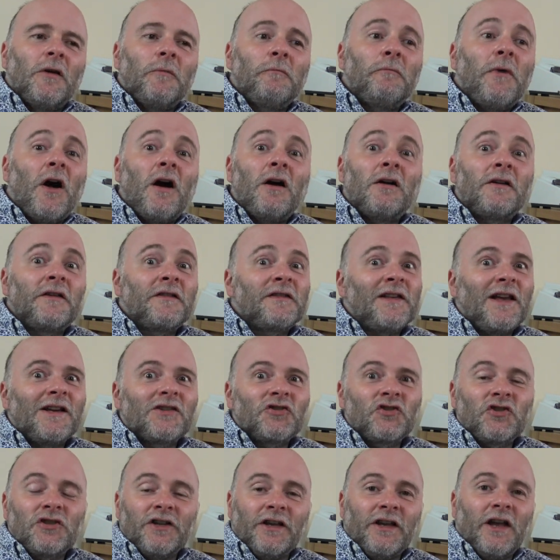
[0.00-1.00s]
Mark is
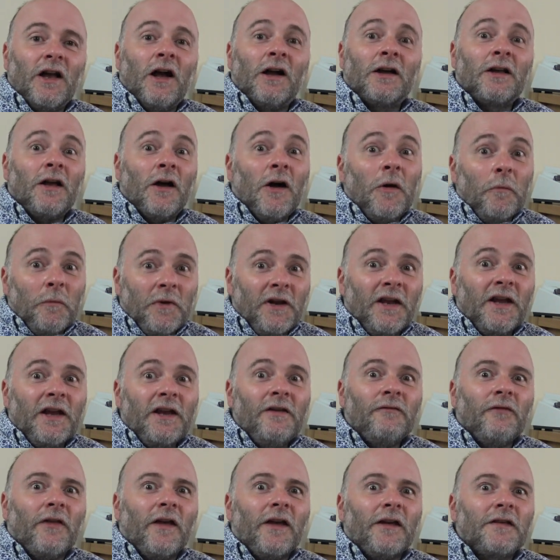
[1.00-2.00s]
actually, I can't
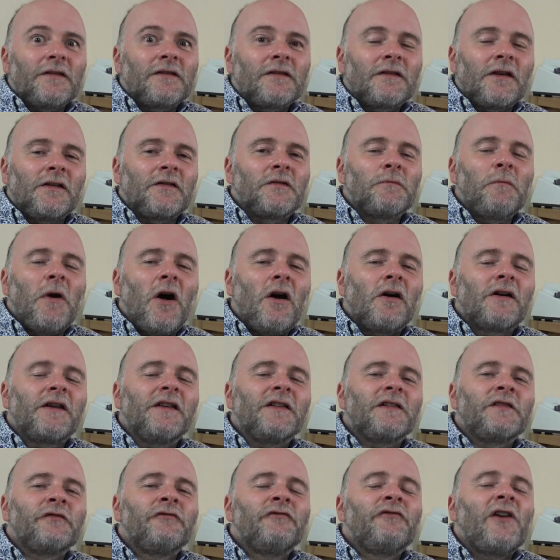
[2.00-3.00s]
believe this, because Mark
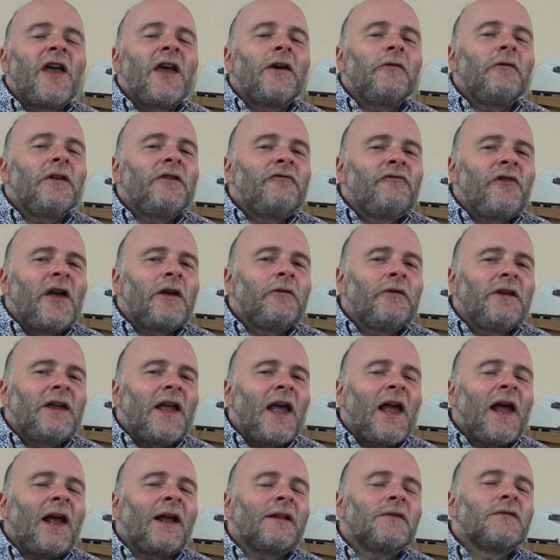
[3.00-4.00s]
is very,
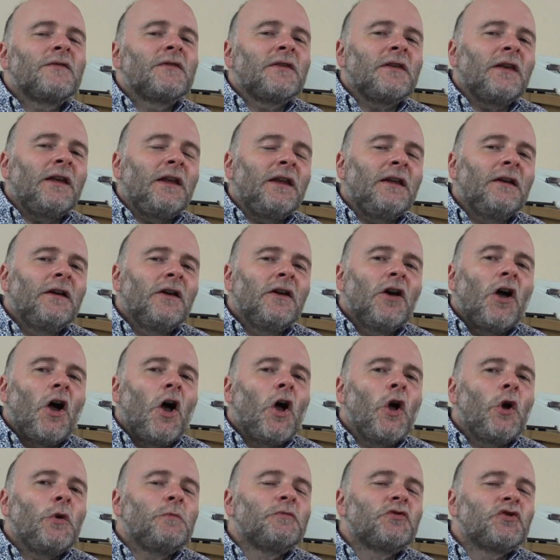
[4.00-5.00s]
very anti
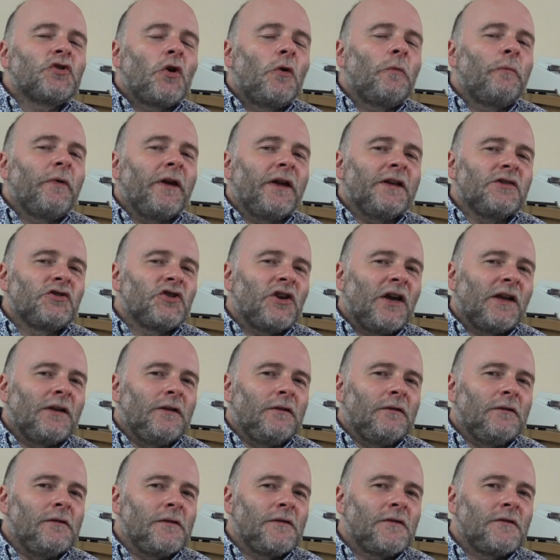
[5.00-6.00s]
home shopping
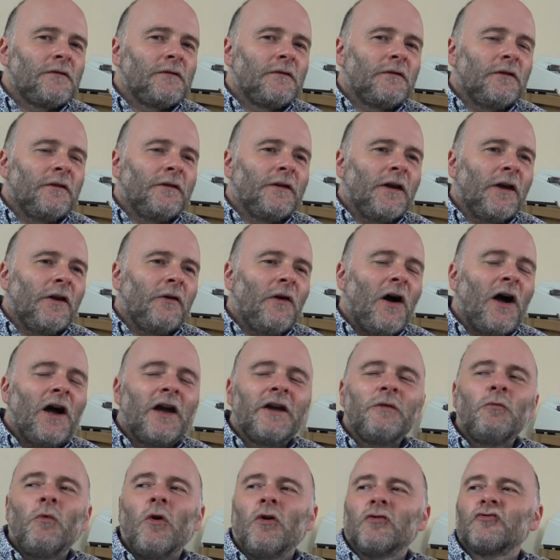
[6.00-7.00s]
channels. You know,
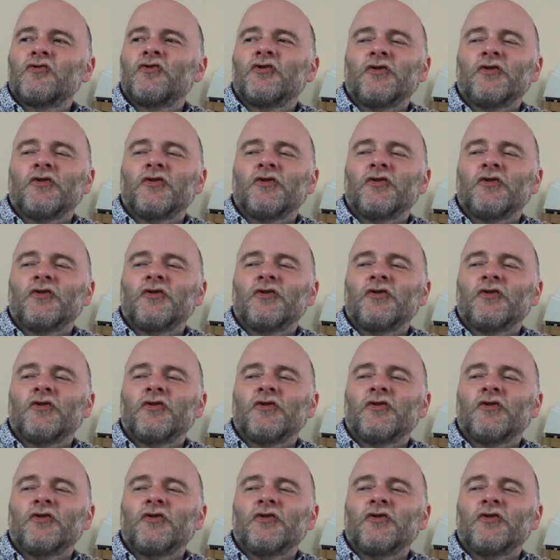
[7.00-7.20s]
I watch